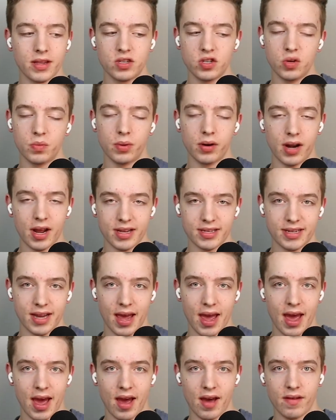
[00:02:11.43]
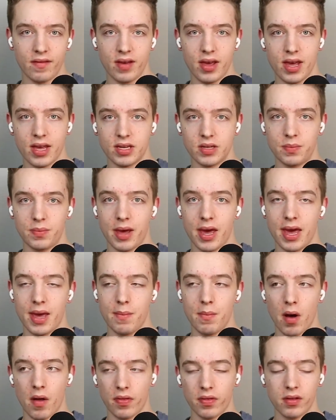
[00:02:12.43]
super nice to have, and to pay
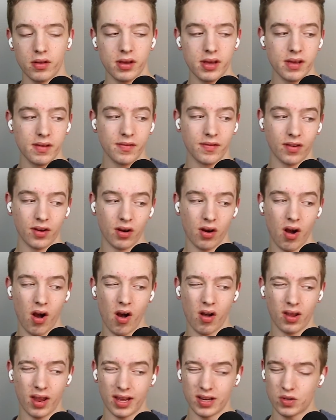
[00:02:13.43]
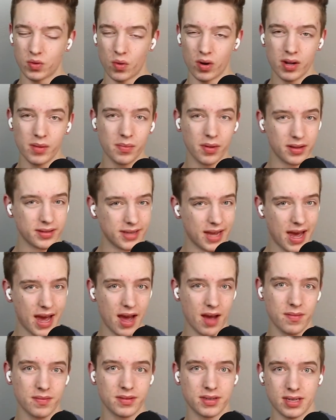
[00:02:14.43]
monthly for 20 plus
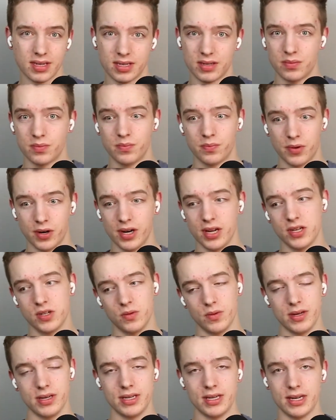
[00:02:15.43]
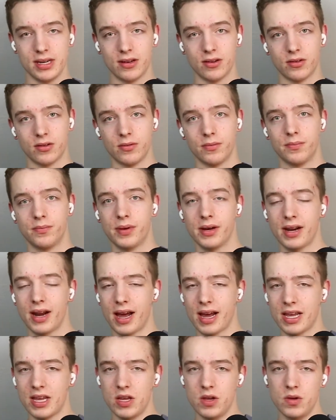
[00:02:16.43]
apps is pretty sweet deal. But
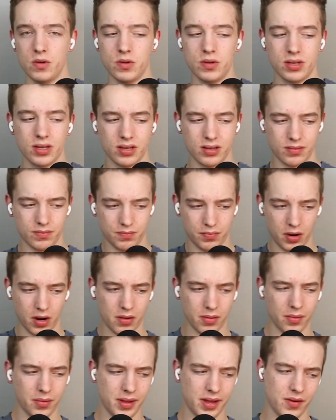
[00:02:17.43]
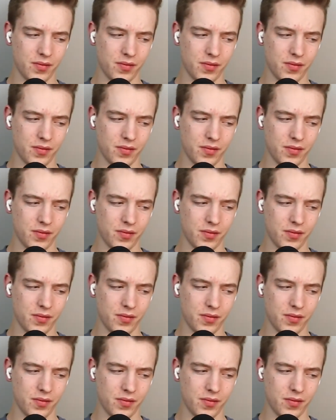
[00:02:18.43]
I use probably in